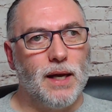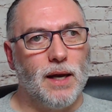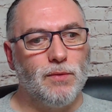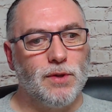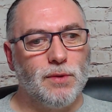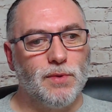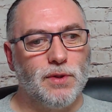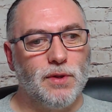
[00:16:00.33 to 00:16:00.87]
out
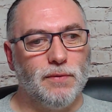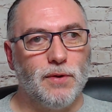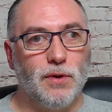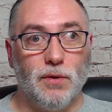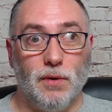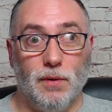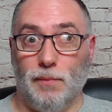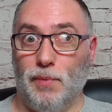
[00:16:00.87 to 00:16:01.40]
some stuff.
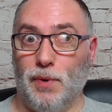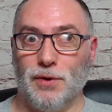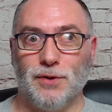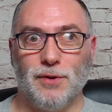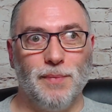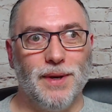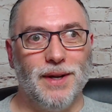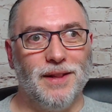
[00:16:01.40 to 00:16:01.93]
So
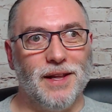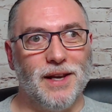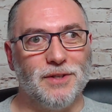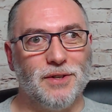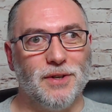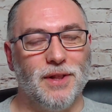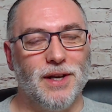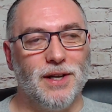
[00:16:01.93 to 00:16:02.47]
possibly
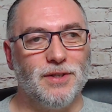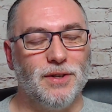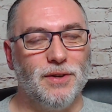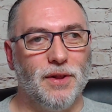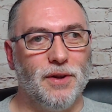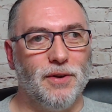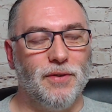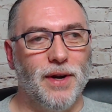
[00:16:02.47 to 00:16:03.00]
there's
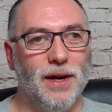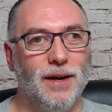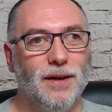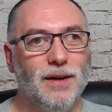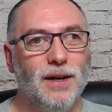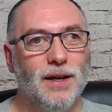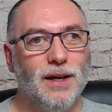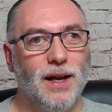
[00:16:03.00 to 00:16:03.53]
another
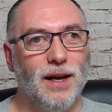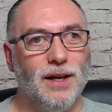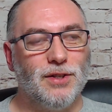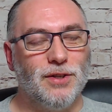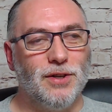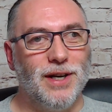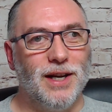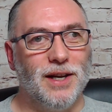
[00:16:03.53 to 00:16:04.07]
case
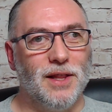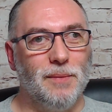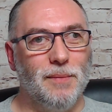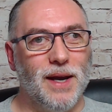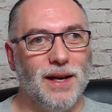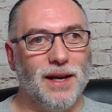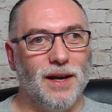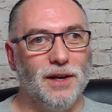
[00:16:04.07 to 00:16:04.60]
study in the
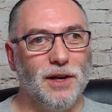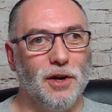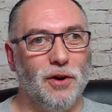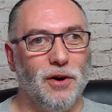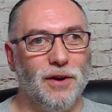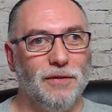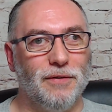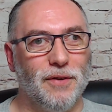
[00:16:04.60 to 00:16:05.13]
making,
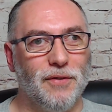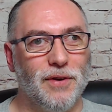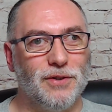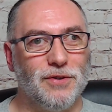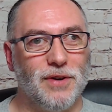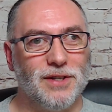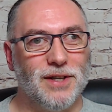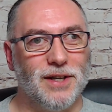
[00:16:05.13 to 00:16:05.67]
Nicole, if you're
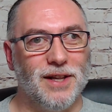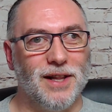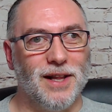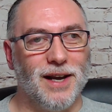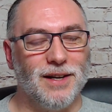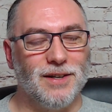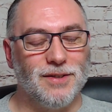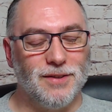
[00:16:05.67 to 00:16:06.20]
interested in
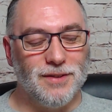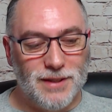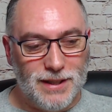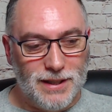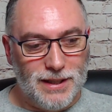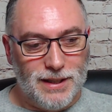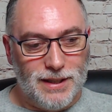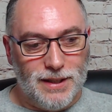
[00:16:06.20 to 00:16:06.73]
that. So
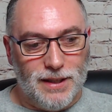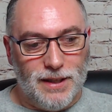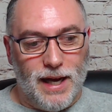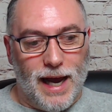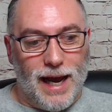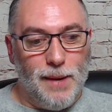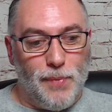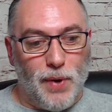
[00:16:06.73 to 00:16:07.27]

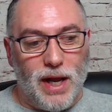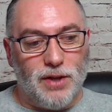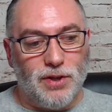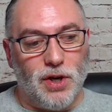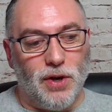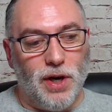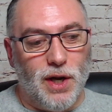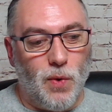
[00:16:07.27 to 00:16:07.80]
anybody else
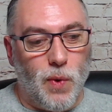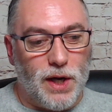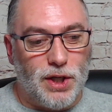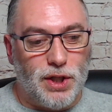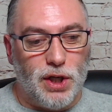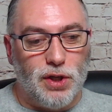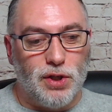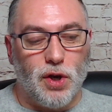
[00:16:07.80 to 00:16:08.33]
got any
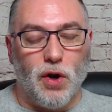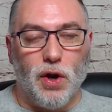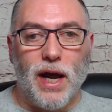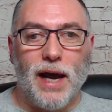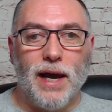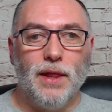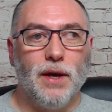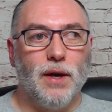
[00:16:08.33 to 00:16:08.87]
questions on
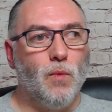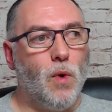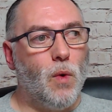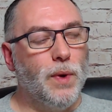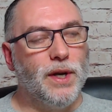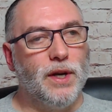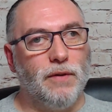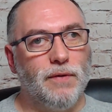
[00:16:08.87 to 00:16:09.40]
either what
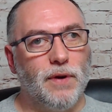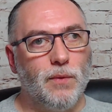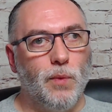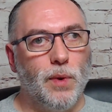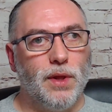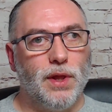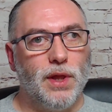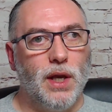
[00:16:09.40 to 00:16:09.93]
we covered
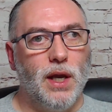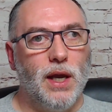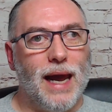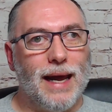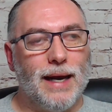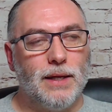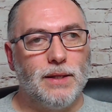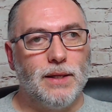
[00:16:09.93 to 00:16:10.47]
with the
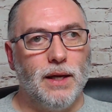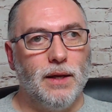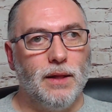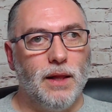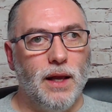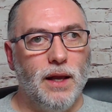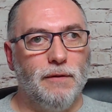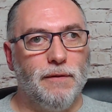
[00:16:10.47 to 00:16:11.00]

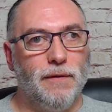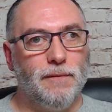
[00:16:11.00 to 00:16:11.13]
editing the